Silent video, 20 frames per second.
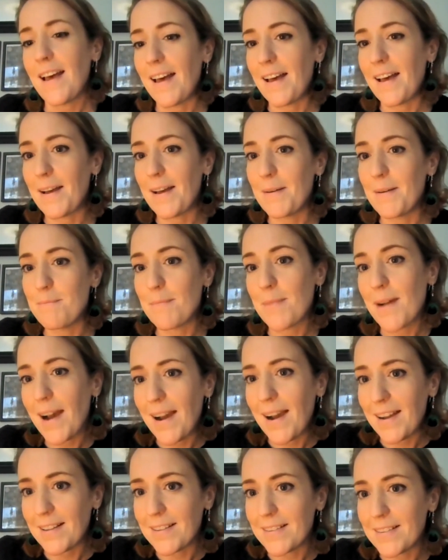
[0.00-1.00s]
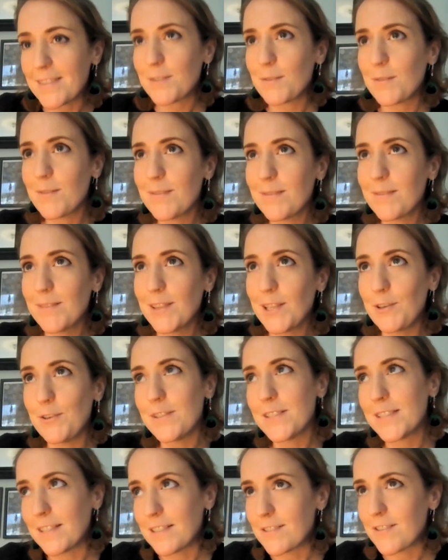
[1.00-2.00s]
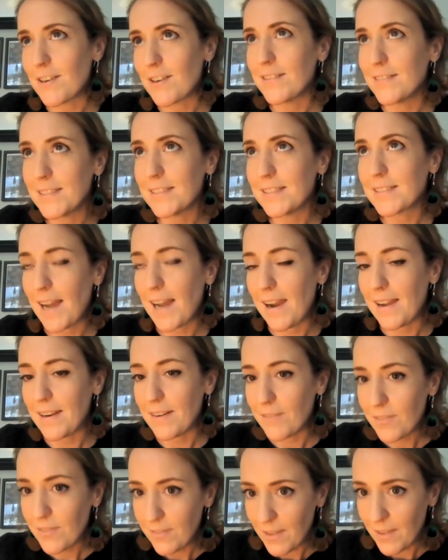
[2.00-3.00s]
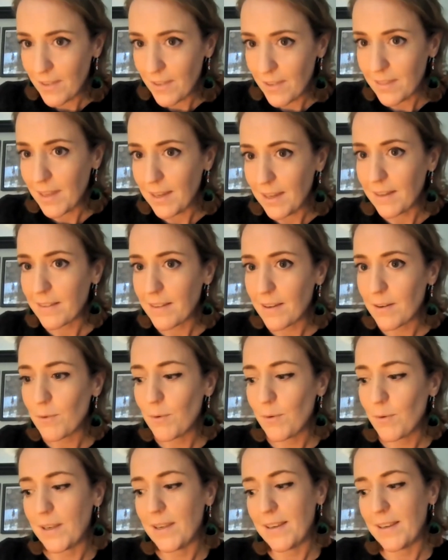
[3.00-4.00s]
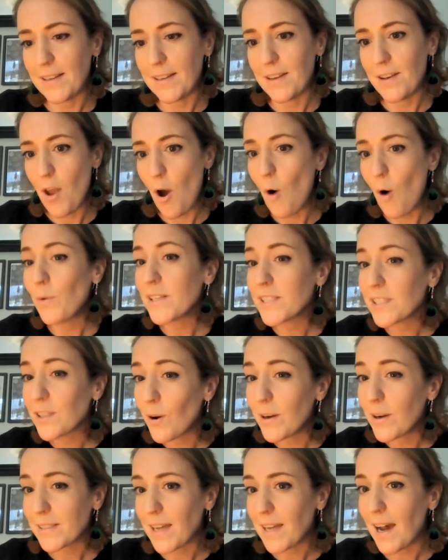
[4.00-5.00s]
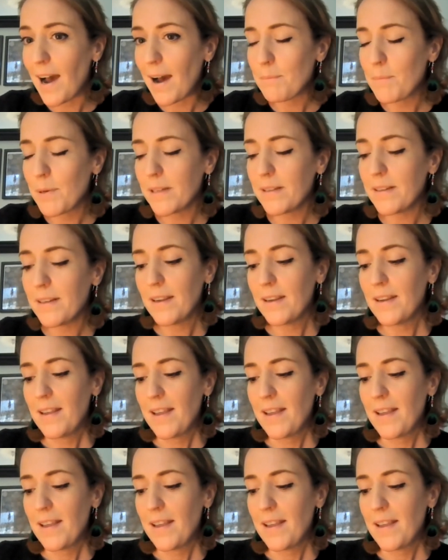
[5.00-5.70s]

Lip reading: And losing drones is kind of a thing that we know is going to happen.